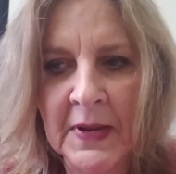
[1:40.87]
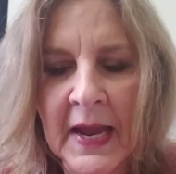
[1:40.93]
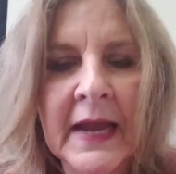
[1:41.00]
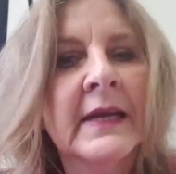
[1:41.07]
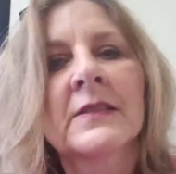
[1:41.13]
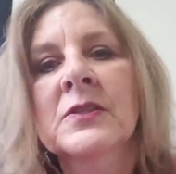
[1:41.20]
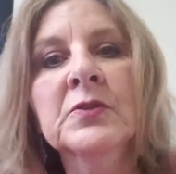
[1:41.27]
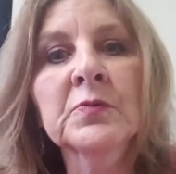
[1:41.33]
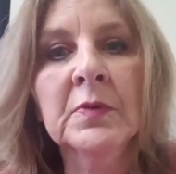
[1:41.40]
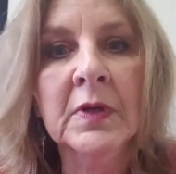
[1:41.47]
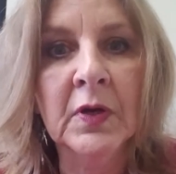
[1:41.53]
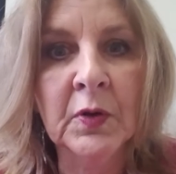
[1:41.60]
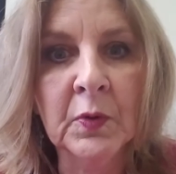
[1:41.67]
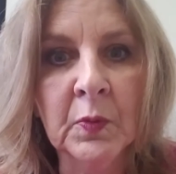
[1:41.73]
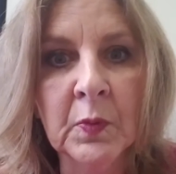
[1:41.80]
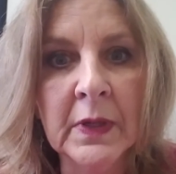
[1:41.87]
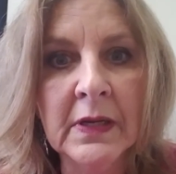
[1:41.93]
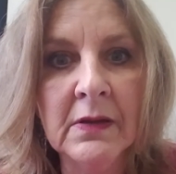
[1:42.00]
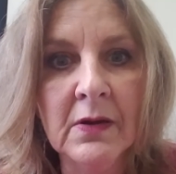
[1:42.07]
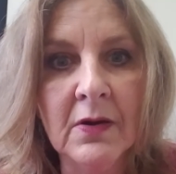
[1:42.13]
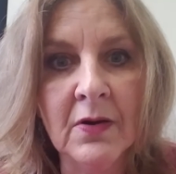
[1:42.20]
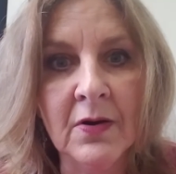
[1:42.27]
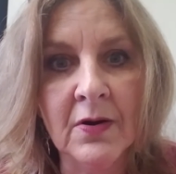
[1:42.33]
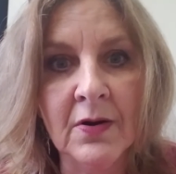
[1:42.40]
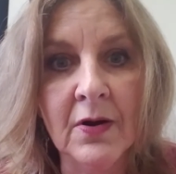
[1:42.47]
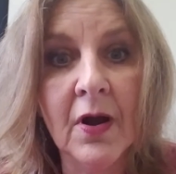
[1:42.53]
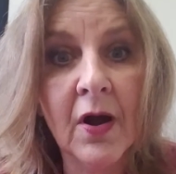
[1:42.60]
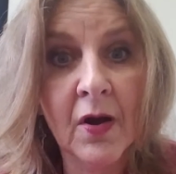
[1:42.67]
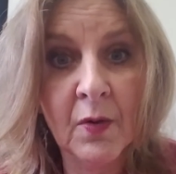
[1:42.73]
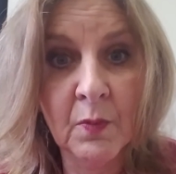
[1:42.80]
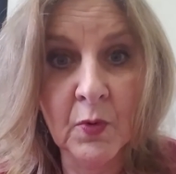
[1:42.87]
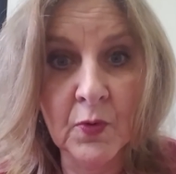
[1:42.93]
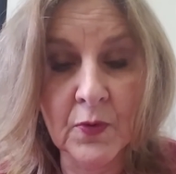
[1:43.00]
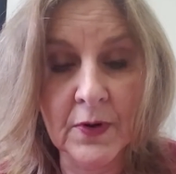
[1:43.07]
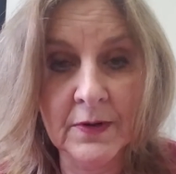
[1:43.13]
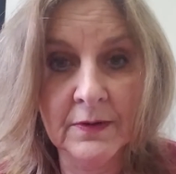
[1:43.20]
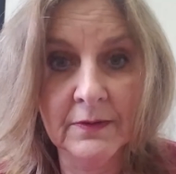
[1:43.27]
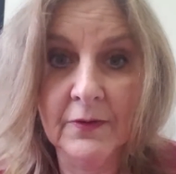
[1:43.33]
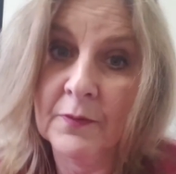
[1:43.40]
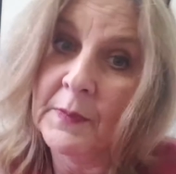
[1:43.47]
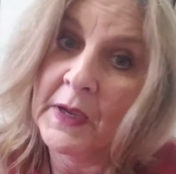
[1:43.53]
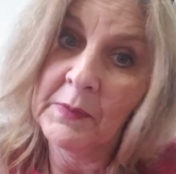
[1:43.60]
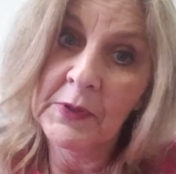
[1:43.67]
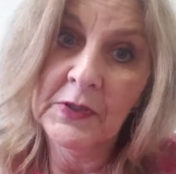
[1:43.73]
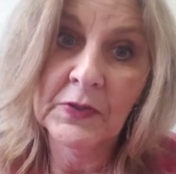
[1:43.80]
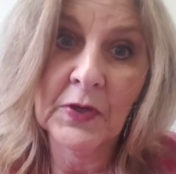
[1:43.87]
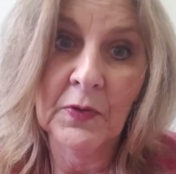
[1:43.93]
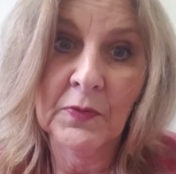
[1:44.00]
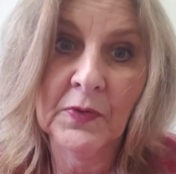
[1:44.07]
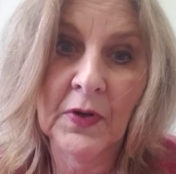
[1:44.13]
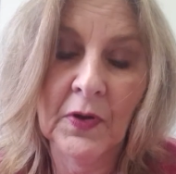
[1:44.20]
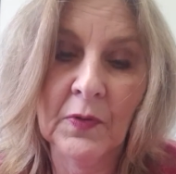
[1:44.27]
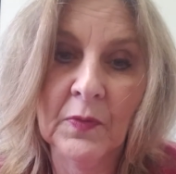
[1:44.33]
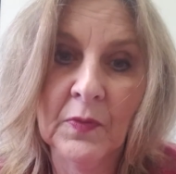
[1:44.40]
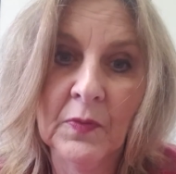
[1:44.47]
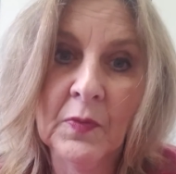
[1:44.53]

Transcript: As you know, we are all born, or maybe you don't know,